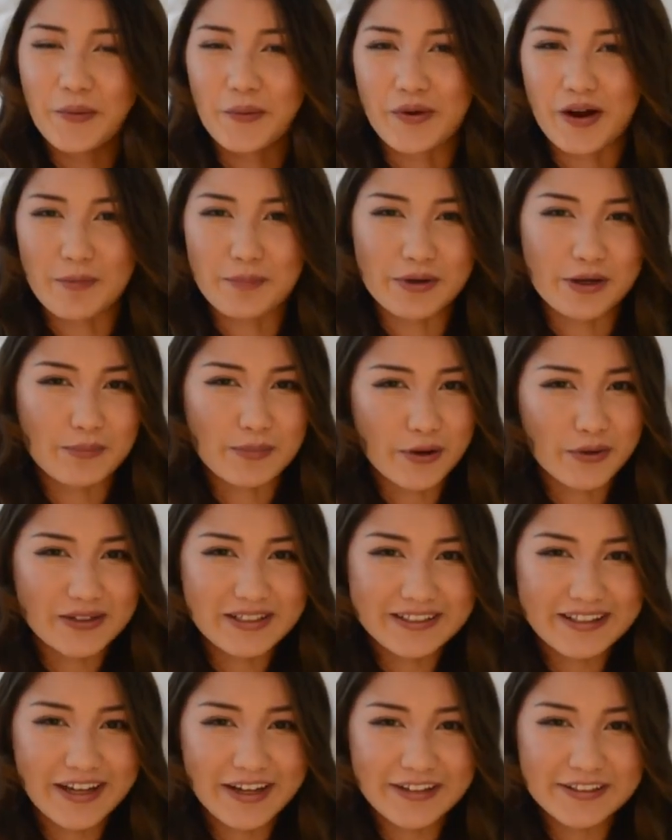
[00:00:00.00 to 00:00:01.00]
or up in a
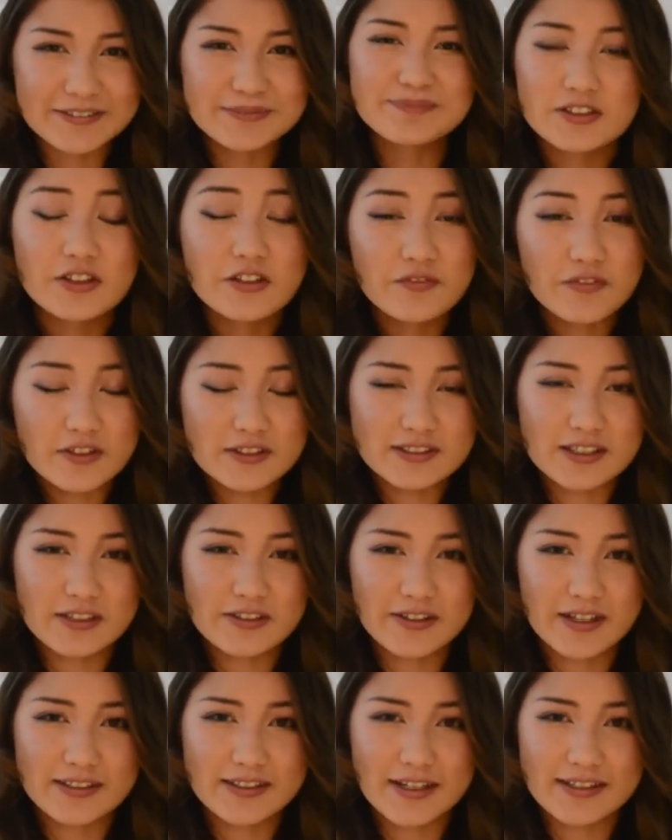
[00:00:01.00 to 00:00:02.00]
ponytail. So the first
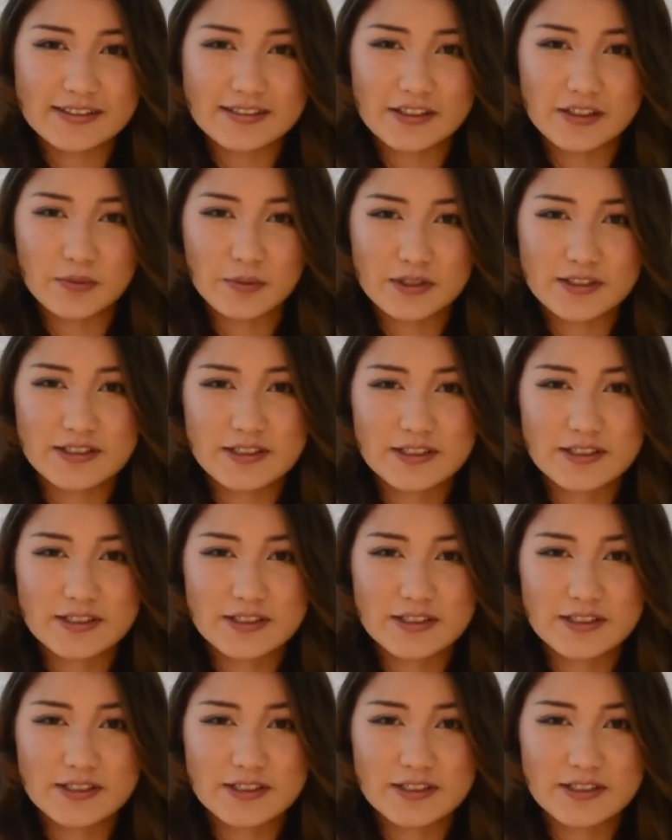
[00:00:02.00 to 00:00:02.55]
color I tested was